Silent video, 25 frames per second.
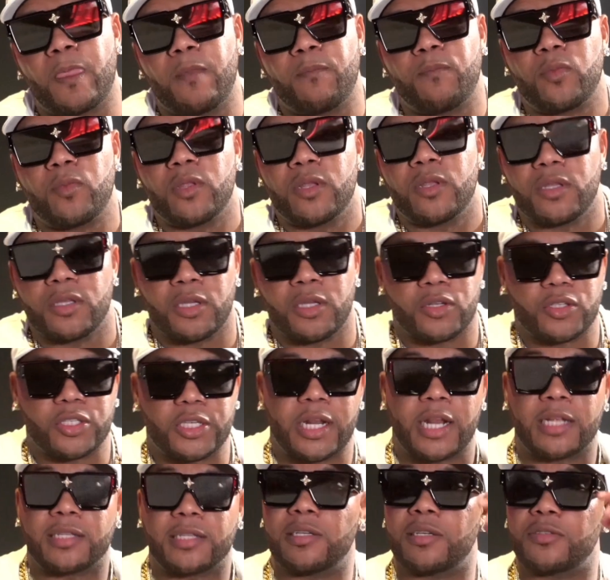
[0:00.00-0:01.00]
Shout
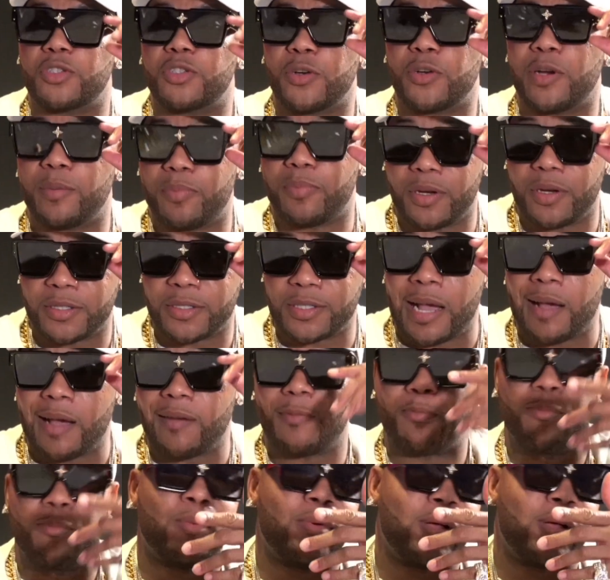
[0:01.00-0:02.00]
out to Trey Pierce, our
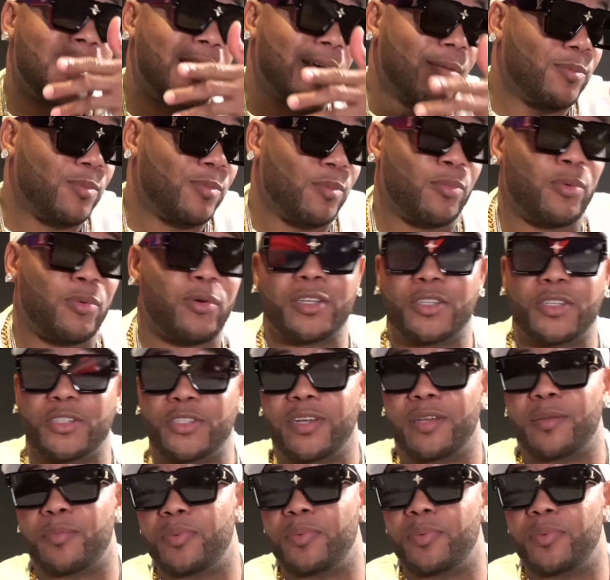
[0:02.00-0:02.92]
boy Trey Pierce.